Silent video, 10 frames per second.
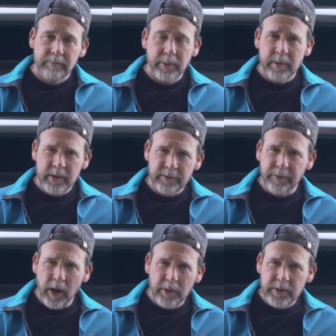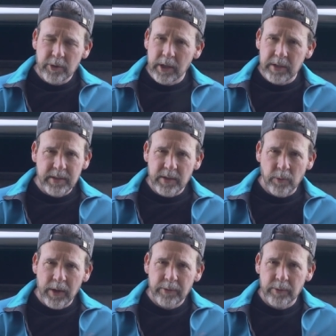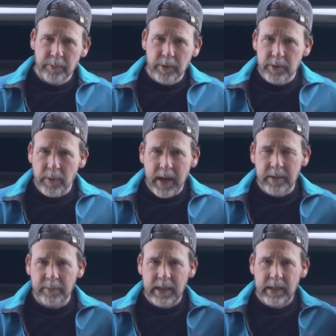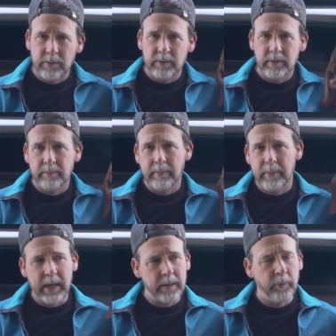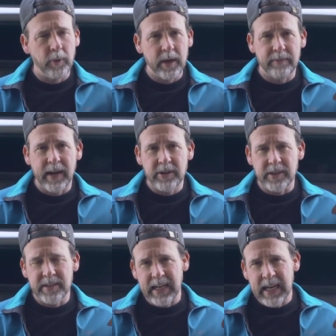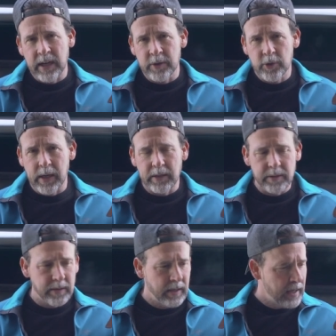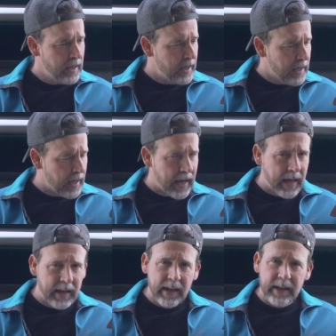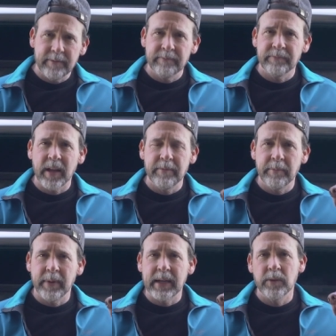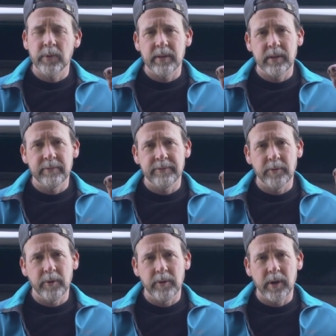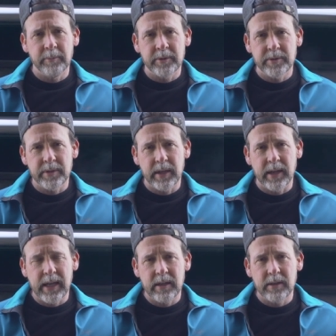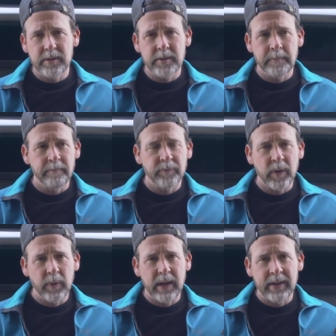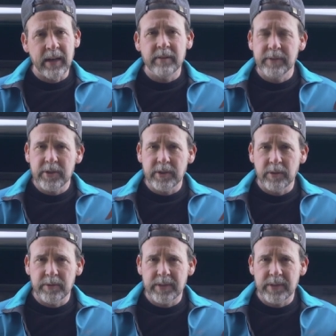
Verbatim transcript: pretty much follows the trails, doesn't run through the bush randomly. He will make a point of actually staying on the trails. And um, I've been biking with him for almost uh, eight years. We have another Vizsla